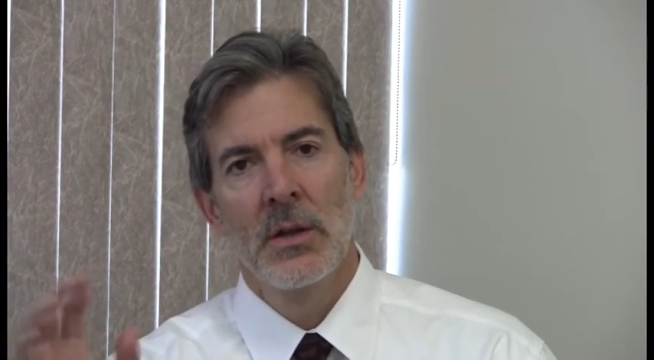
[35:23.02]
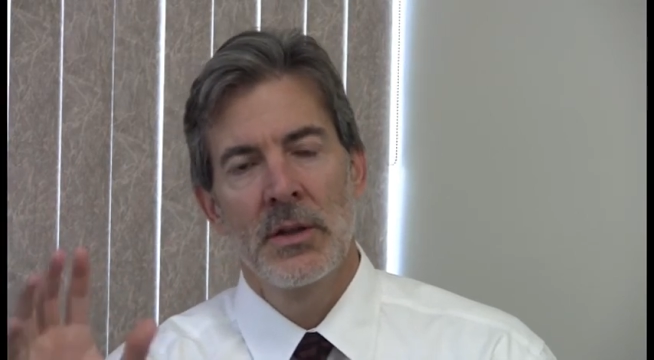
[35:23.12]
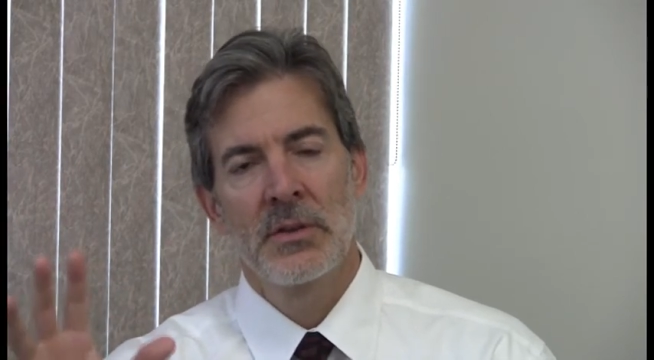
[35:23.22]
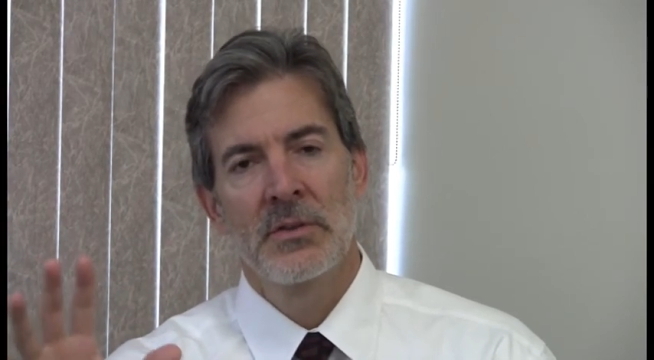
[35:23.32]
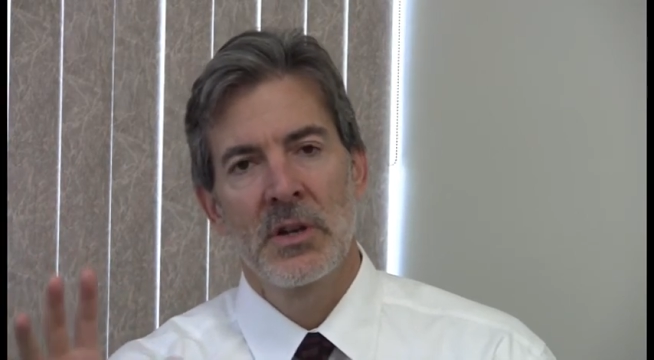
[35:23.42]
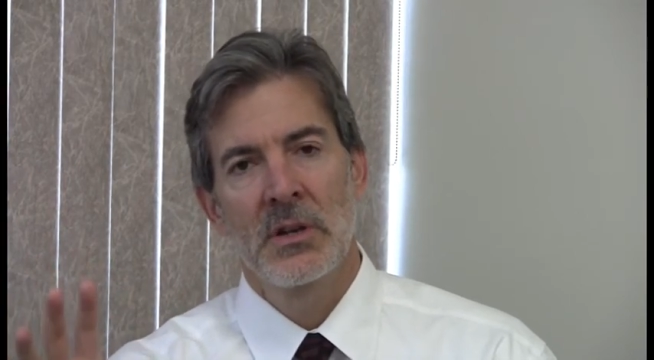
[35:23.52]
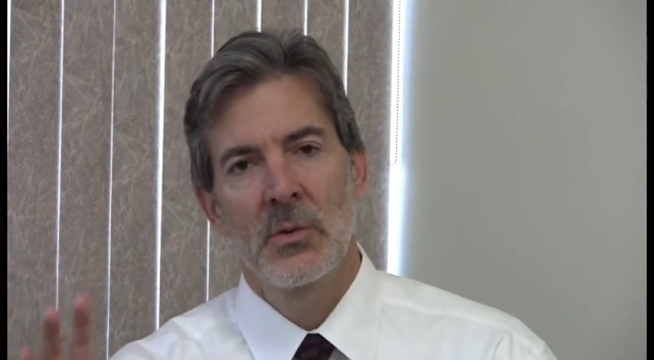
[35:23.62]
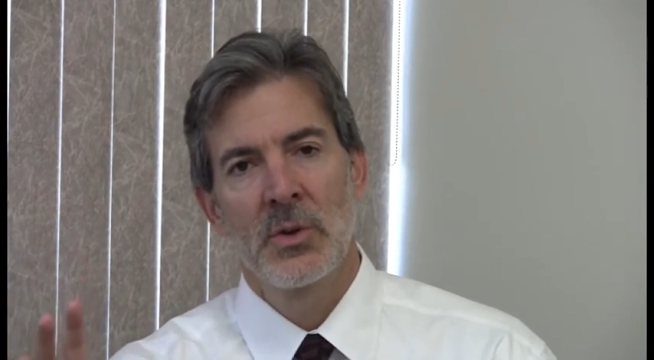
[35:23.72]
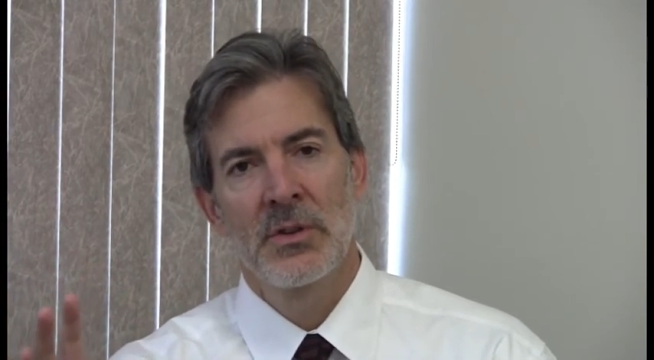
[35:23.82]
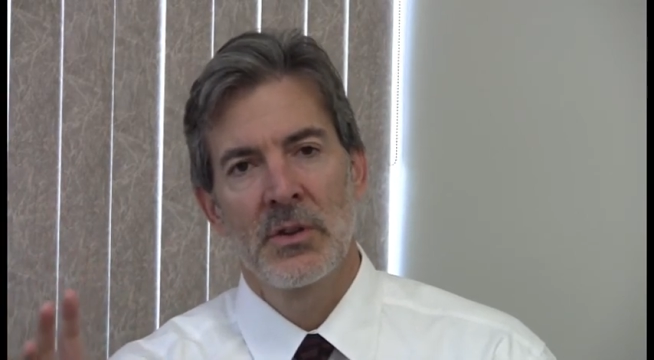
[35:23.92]
the extent
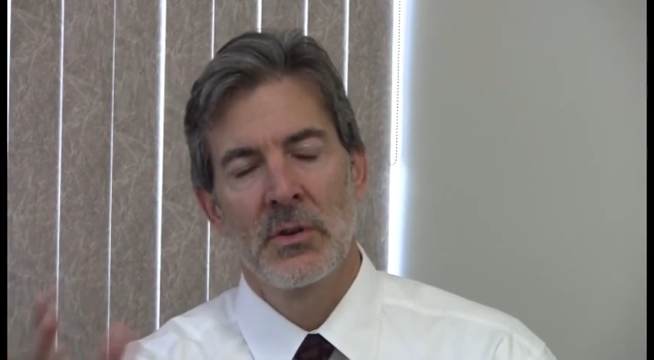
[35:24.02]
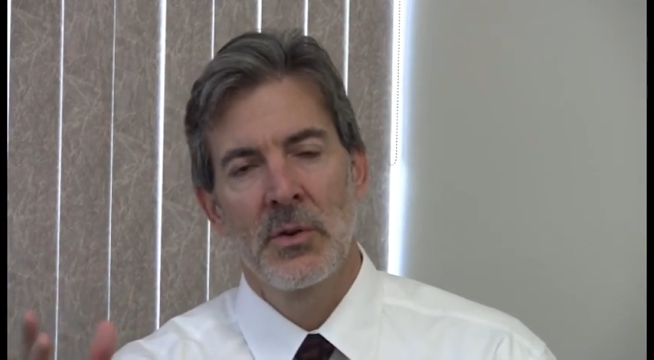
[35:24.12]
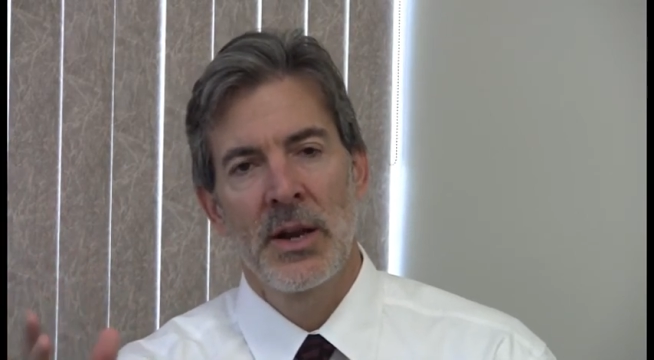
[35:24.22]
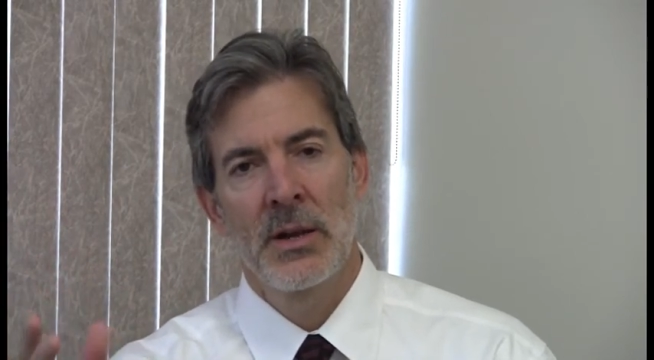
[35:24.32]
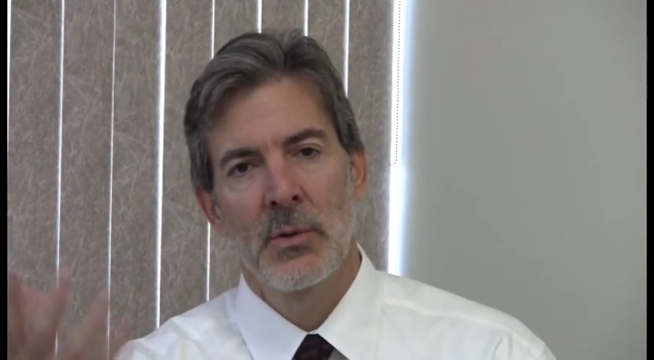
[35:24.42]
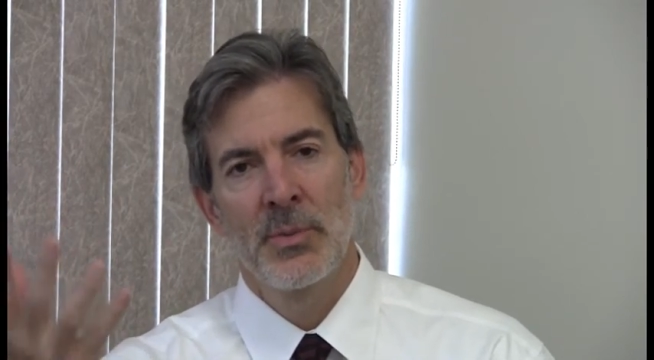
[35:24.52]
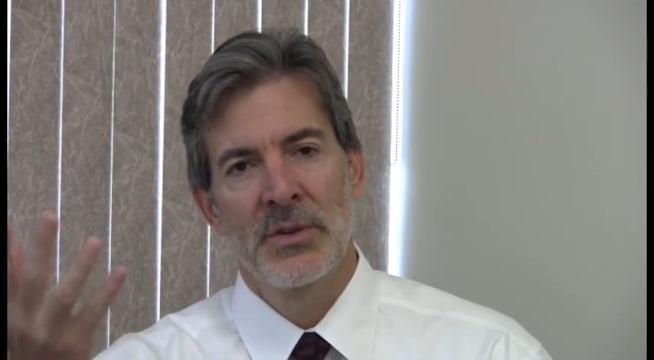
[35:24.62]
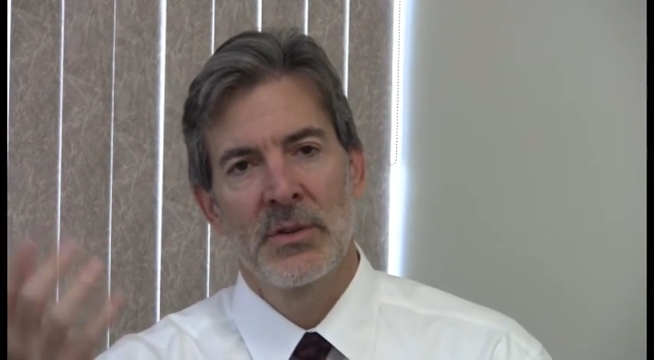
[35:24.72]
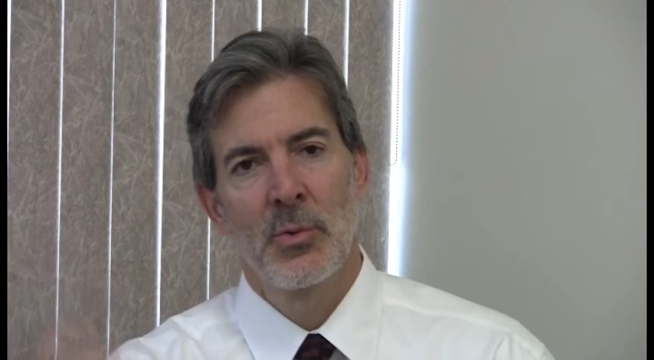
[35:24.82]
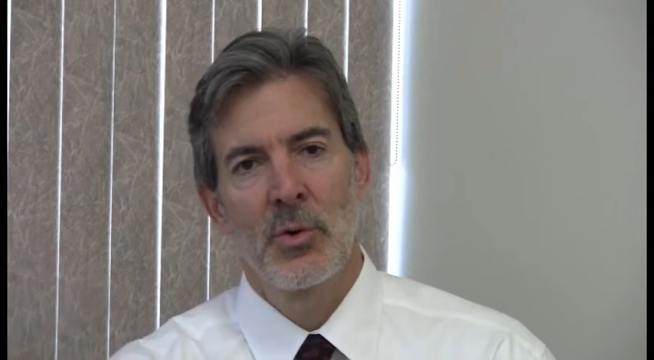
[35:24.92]
to which the training will be
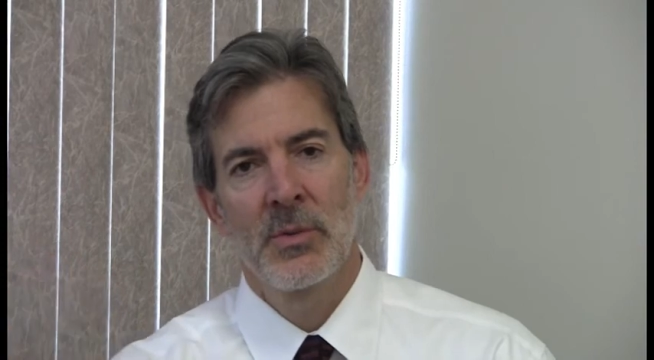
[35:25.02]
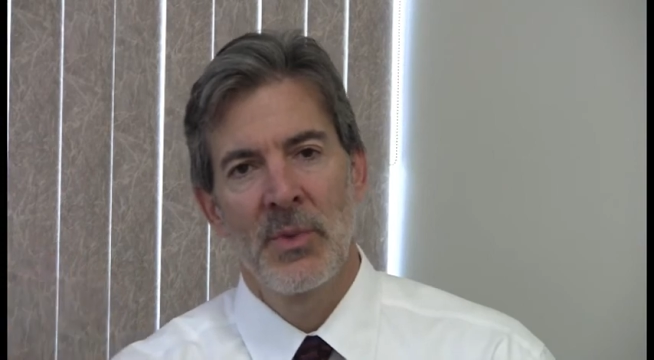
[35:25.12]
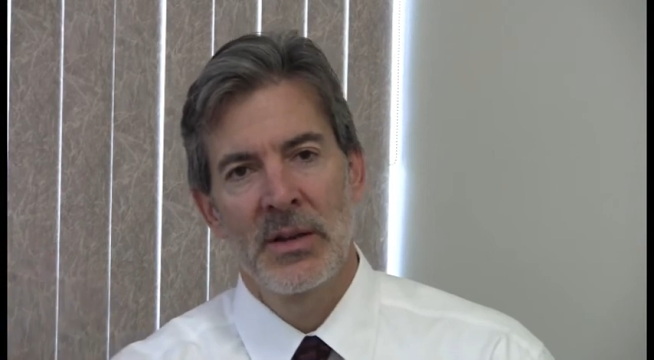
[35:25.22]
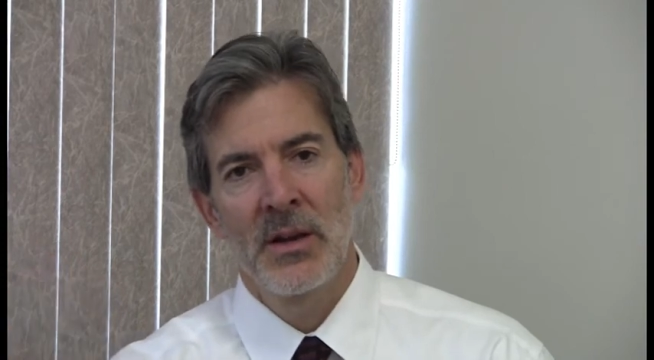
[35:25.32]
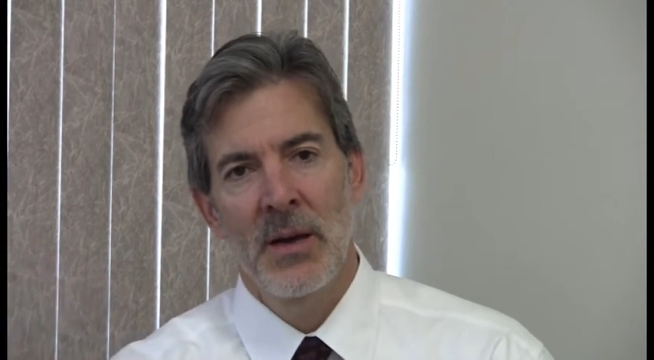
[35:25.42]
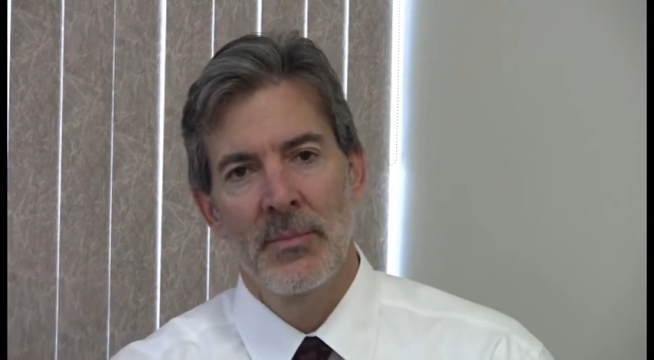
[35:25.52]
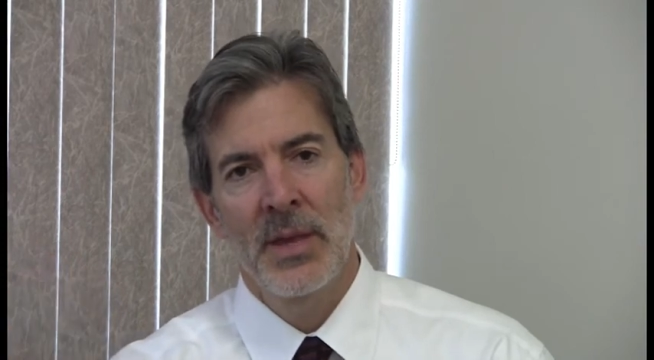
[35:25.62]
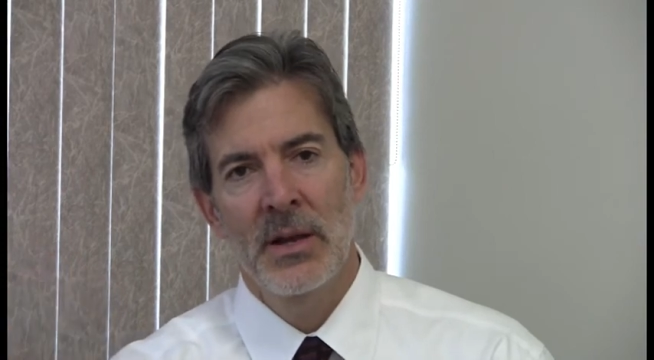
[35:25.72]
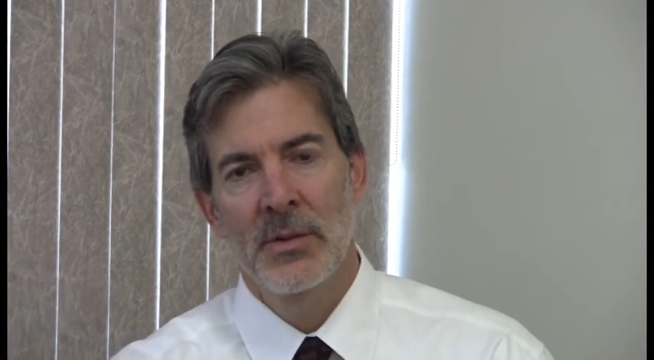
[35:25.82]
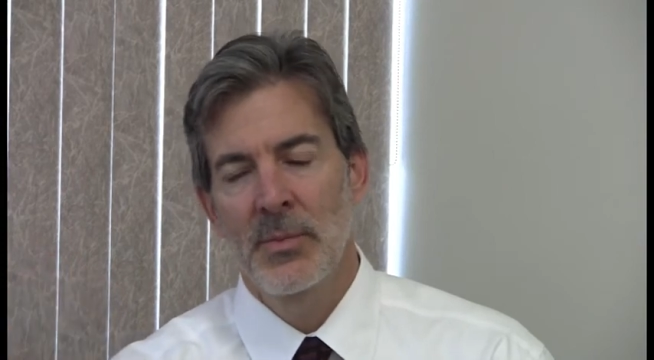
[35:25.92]
supported by top
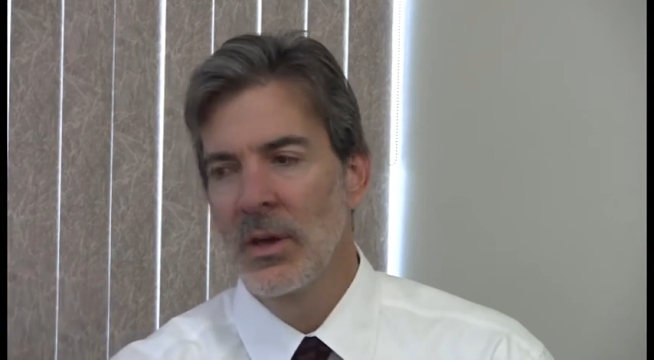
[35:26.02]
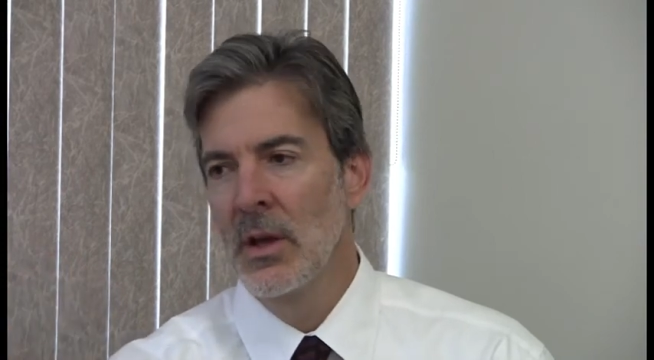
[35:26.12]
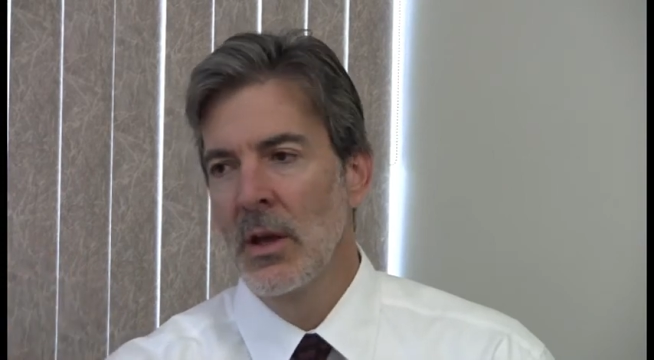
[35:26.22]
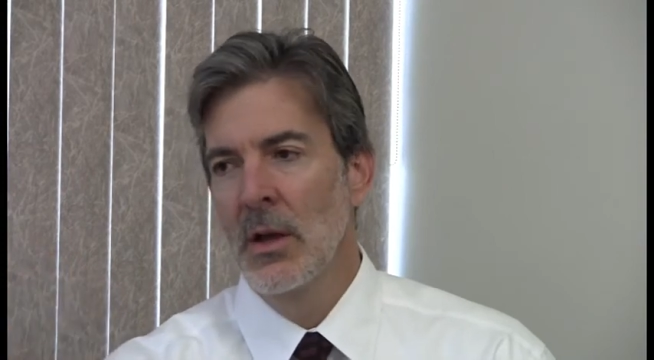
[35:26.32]
management,